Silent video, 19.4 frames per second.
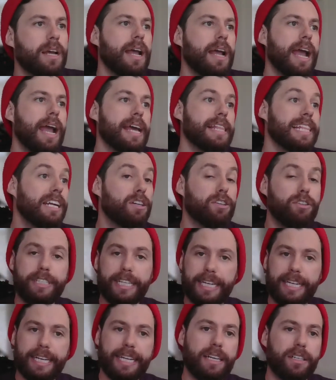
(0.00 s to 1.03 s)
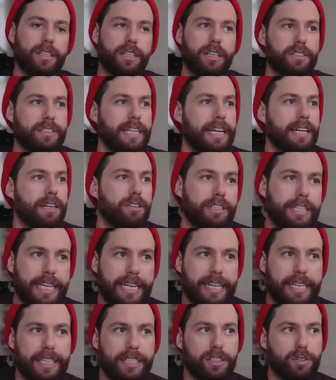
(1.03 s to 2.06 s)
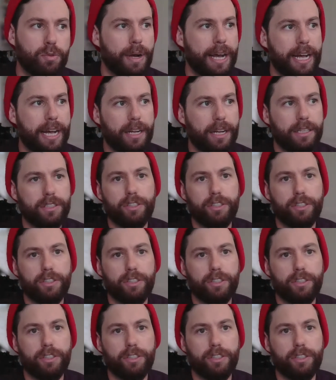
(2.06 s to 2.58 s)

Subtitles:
And then Houdini, I'll say Houdini as well.